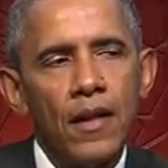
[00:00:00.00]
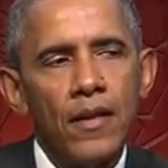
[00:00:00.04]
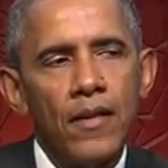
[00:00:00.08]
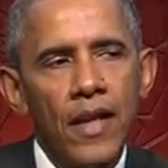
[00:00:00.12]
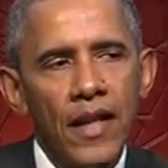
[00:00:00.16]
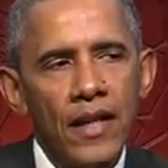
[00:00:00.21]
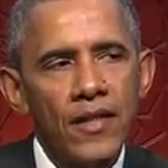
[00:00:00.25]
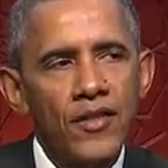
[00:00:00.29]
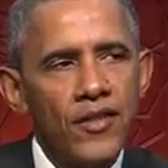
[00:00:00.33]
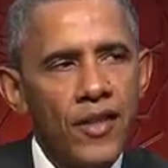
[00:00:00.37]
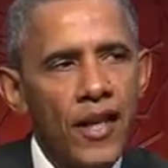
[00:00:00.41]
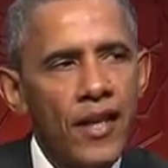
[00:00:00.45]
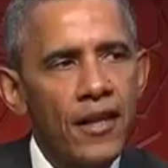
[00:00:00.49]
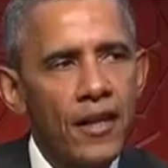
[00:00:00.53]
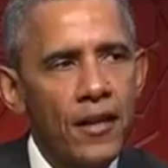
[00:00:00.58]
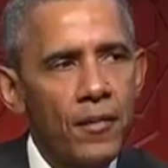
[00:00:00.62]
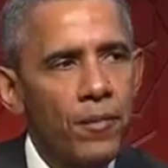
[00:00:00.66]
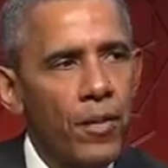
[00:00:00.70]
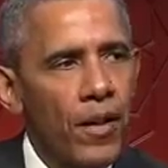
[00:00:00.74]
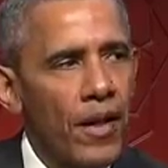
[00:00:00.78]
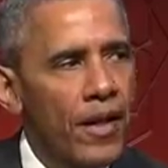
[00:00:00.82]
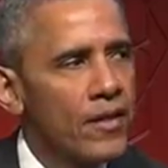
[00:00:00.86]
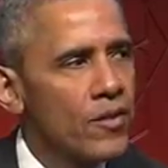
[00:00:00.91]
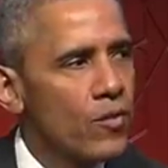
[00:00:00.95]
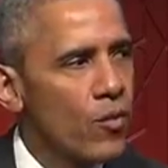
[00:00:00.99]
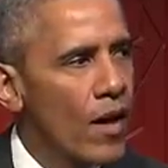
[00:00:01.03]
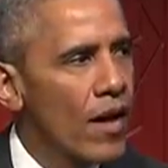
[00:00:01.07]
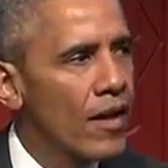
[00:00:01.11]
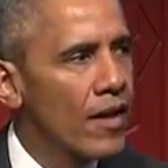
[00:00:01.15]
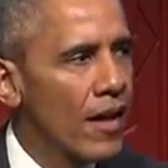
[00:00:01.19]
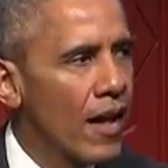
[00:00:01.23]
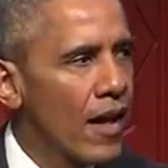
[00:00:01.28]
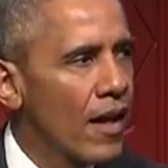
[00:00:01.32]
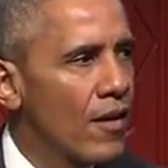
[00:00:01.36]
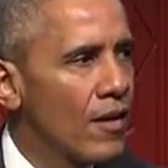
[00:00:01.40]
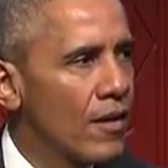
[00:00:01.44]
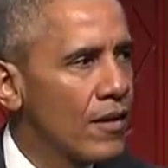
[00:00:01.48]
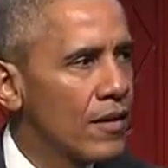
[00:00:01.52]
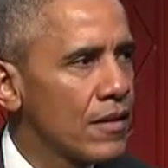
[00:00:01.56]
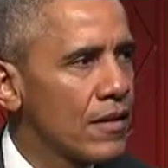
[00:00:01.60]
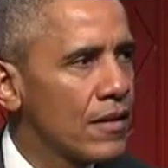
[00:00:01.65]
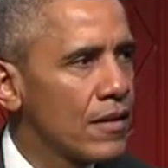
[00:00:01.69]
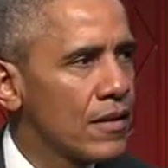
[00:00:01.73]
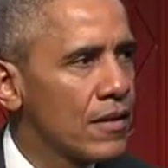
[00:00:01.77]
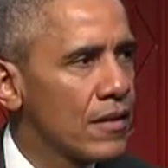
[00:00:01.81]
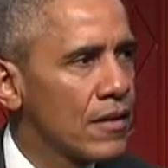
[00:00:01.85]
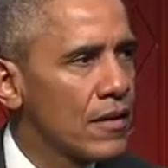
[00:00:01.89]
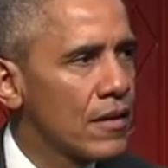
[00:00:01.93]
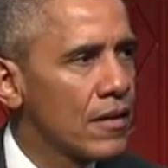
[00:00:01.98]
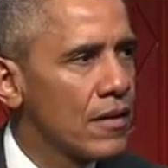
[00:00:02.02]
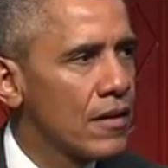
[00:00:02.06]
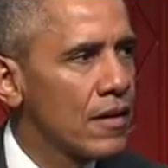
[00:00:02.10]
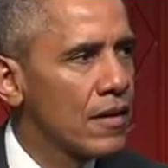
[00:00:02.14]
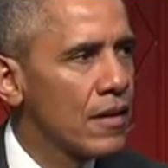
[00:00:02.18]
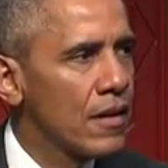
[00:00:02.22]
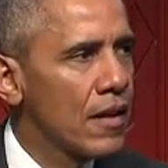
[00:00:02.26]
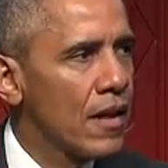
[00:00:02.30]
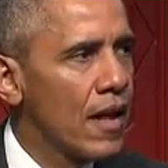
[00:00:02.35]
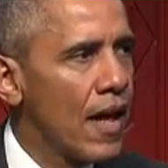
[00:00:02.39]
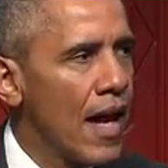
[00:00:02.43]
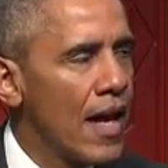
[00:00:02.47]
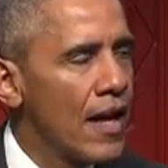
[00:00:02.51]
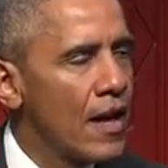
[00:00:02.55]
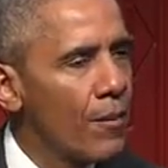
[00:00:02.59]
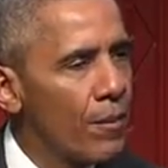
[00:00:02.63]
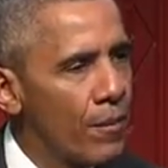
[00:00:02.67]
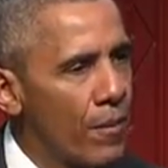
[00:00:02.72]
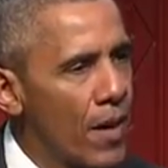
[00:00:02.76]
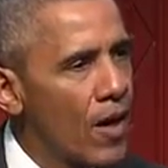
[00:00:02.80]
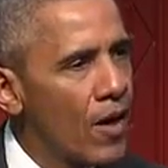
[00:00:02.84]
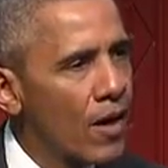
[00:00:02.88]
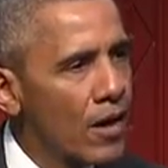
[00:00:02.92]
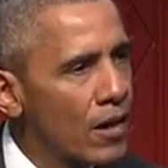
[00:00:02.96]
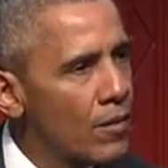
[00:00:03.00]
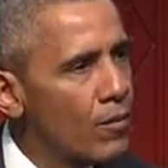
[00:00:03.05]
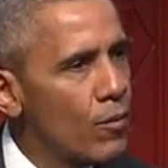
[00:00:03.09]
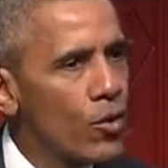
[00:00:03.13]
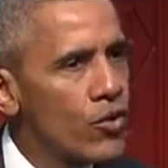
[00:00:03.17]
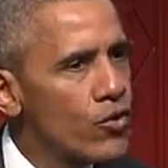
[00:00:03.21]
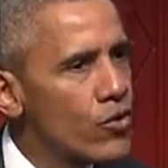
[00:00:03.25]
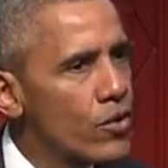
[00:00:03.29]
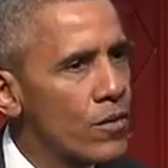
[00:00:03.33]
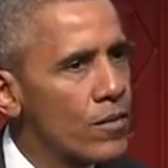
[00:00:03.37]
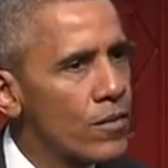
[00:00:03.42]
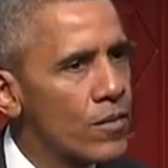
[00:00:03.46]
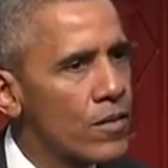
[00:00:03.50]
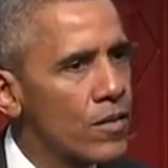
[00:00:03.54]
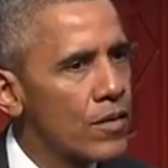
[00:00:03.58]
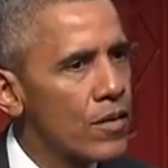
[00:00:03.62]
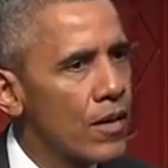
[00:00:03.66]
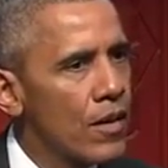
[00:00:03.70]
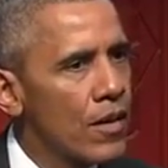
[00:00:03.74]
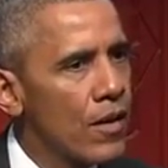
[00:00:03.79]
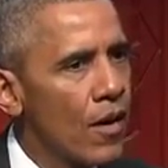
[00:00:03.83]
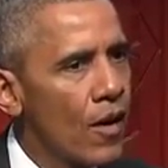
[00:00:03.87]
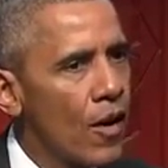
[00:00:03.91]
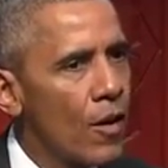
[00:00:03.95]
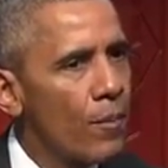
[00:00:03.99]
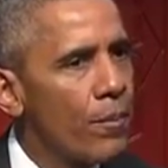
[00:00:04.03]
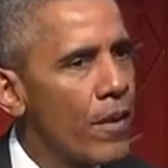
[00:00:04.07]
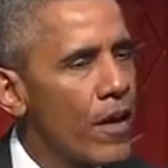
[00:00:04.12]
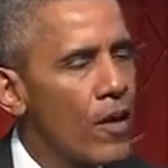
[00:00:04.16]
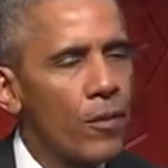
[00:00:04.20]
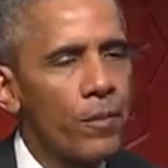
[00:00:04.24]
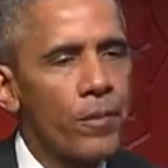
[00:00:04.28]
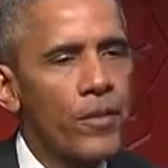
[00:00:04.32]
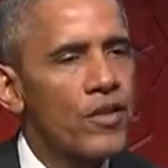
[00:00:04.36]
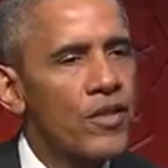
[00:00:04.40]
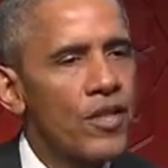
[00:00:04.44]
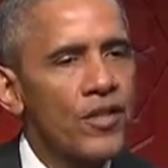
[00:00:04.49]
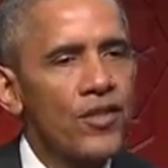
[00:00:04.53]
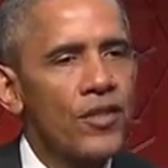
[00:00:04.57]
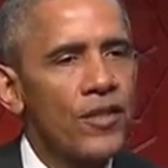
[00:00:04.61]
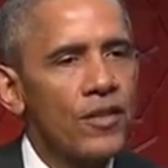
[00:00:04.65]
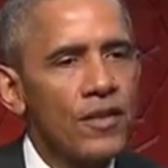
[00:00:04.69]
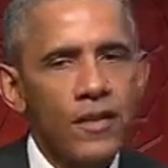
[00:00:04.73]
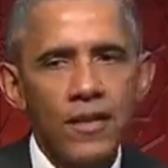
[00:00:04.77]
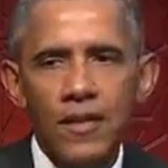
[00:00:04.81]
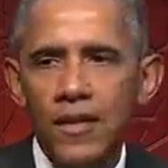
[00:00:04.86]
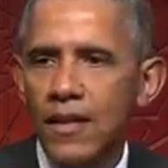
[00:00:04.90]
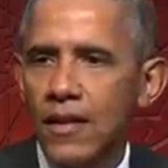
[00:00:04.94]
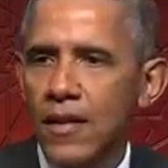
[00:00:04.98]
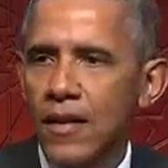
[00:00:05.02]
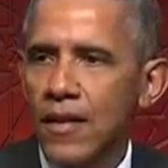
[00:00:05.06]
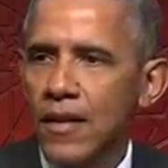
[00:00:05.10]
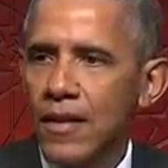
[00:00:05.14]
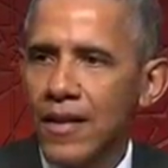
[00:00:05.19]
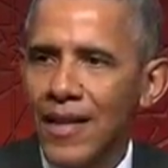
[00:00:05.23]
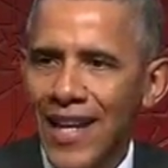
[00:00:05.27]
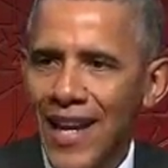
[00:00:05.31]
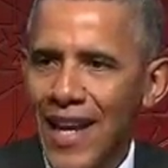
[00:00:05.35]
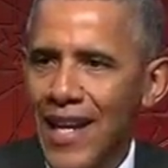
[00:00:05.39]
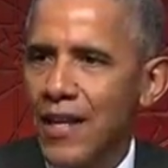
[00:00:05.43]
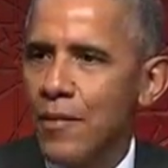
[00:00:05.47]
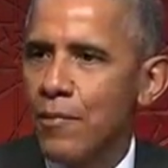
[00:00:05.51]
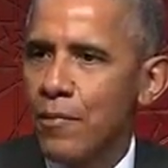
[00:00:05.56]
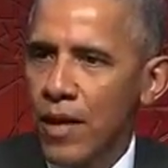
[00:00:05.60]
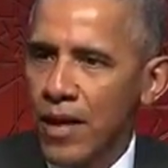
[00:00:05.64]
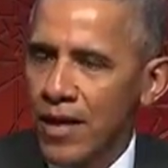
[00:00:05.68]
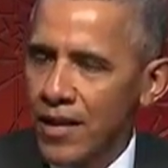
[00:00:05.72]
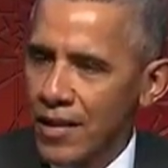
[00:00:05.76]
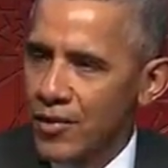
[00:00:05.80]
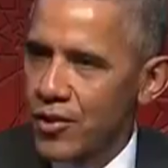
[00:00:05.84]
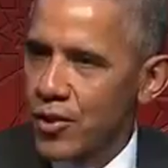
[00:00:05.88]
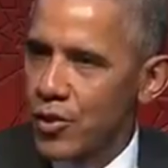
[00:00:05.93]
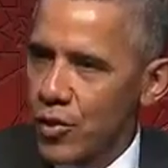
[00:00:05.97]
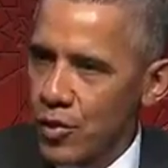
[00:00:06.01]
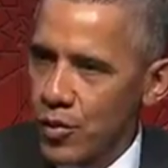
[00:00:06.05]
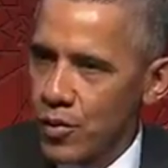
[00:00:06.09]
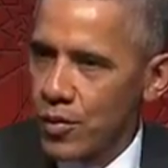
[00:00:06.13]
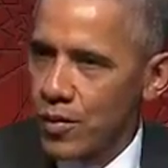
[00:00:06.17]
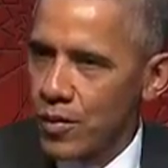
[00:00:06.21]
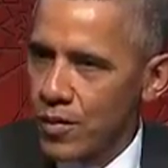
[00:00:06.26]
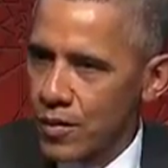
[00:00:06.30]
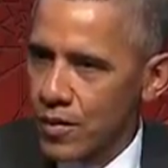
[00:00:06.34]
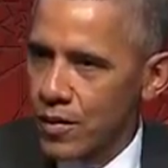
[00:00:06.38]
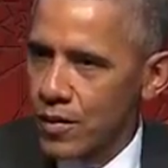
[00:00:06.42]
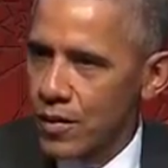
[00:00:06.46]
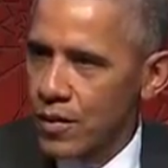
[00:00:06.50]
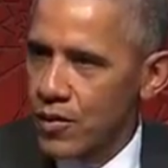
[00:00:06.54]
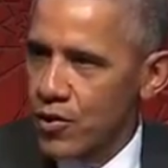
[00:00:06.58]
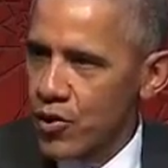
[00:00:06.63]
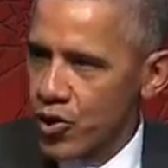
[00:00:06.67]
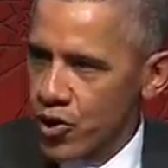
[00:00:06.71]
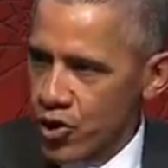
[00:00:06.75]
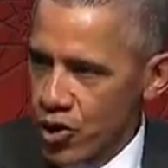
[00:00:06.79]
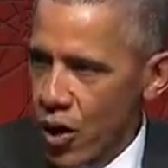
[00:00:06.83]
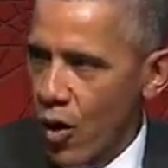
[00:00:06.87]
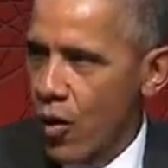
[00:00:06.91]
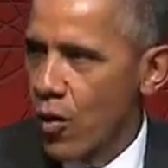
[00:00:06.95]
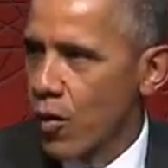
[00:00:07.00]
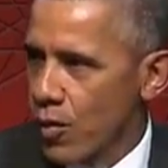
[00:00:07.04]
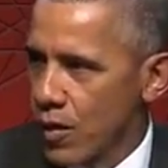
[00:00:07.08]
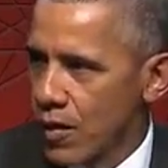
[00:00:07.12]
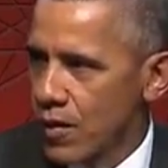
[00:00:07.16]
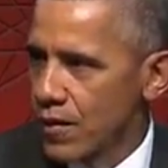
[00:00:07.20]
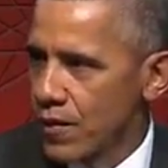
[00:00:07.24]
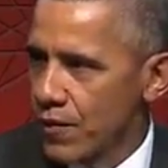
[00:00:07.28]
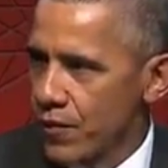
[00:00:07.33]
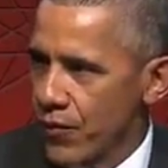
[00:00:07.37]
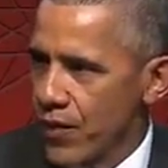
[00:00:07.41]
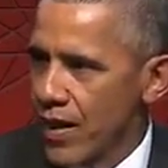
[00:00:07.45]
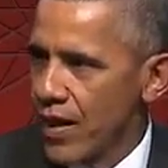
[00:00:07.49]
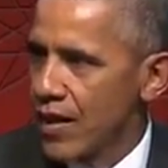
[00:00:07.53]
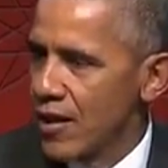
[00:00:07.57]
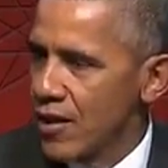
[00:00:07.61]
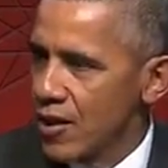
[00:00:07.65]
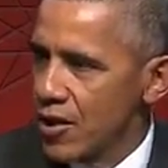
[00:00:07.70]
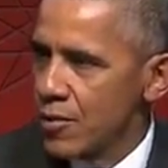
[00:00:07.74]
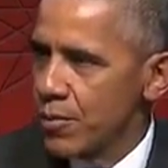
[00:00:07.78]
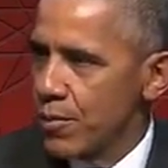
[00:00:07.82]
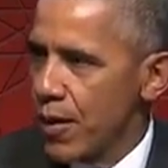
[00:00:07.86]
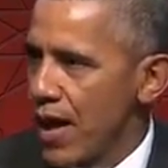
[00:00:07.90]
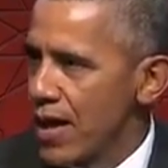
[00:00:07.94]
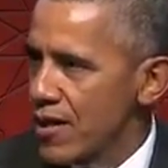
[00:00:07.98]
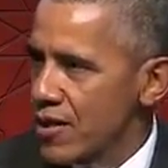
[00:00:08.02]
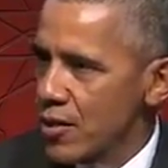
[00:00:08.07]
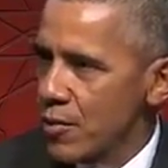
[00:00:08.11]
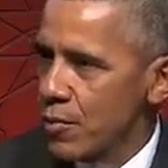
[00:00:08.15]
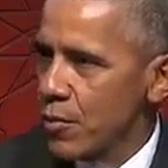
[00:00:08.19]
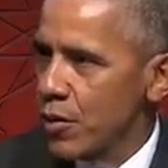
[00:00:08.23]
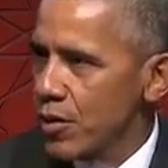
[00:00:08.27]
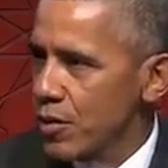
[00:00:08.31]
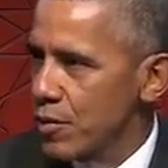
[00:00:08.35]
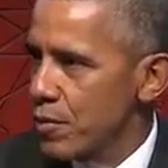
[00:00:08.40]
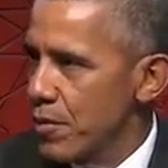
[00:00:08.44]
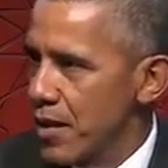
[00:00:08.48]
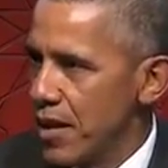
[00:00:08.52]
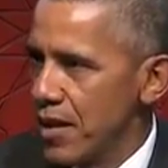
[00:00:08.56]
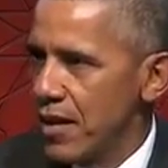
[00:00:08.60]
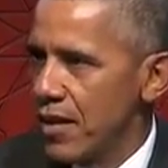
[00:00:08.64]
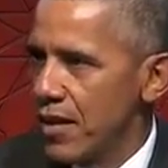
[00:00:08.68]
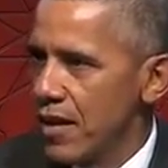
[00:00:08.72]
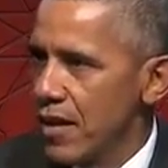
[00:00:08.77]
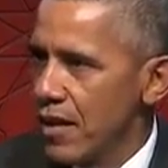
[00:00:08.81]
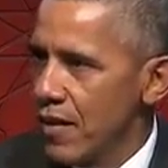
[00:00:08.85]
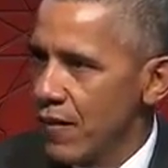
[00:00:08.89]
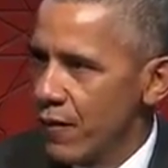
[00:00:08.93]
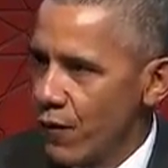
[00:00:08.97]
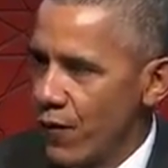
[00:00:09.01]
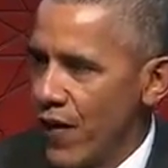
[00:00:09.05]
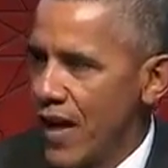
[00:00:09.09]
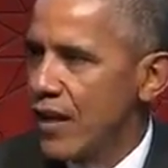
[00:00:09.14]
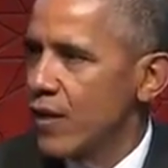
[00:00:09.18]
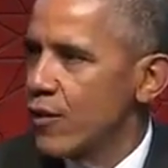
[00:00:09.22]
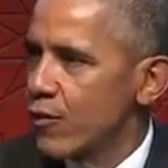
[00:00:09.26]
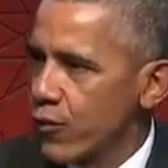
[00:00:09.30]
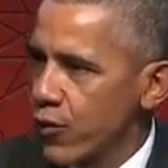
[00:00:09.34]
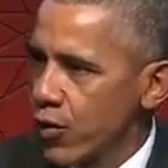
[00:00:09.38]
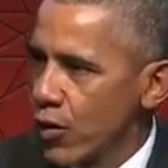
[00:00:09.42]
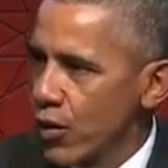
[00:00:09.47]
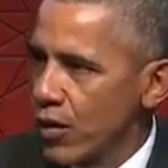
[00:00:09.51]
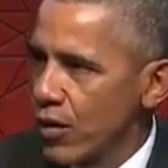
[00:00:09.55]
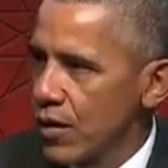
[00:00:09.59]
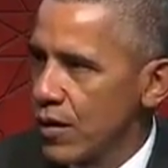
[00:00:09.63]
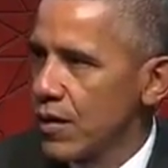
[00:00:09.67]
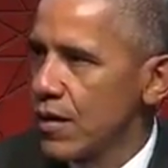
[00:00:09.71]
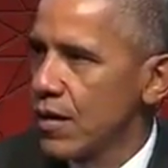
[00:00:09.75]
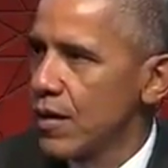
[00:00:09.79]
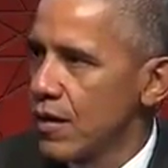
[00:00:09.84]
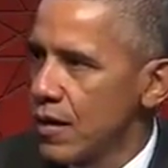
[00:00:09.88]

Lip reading: that is taking place right now, and American Muslims are better positioned than anybody to show that it is possible to be faithful